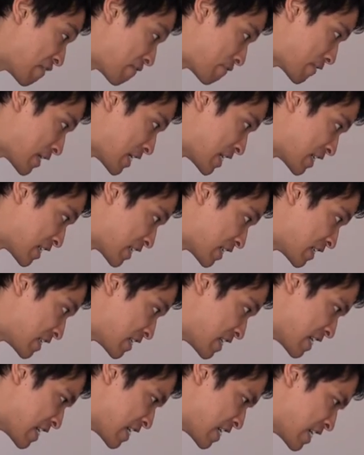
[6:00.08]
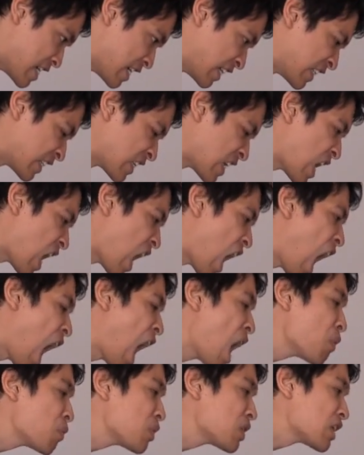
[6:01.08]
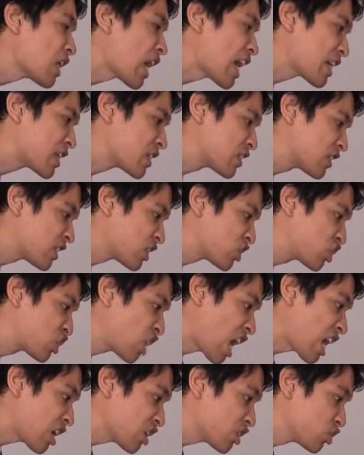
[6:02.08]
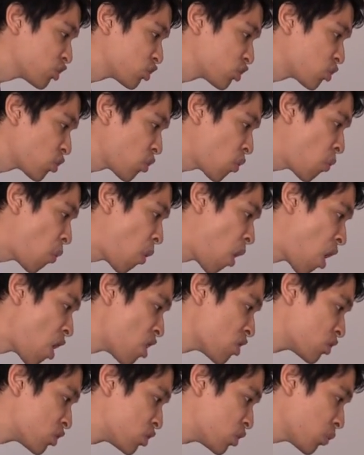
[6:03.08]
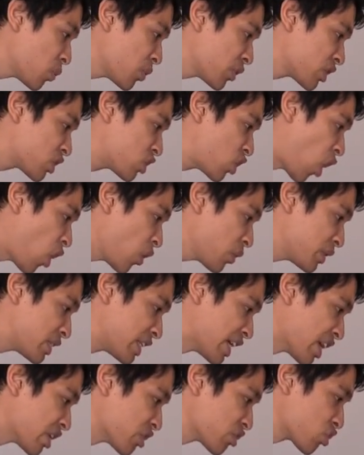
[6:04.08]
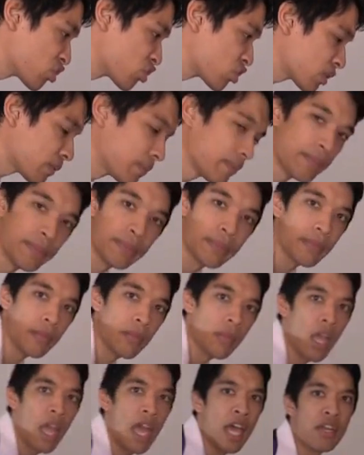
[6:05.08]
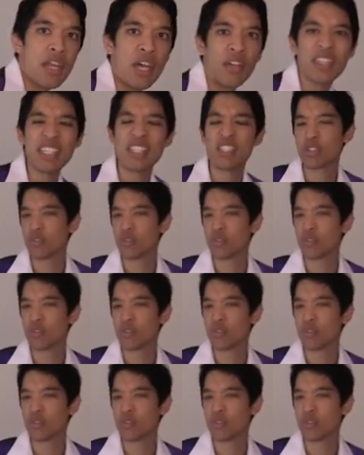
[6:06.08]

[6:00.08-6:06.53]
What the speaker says: feat indeed. I would like to challenge you to a contest." Now this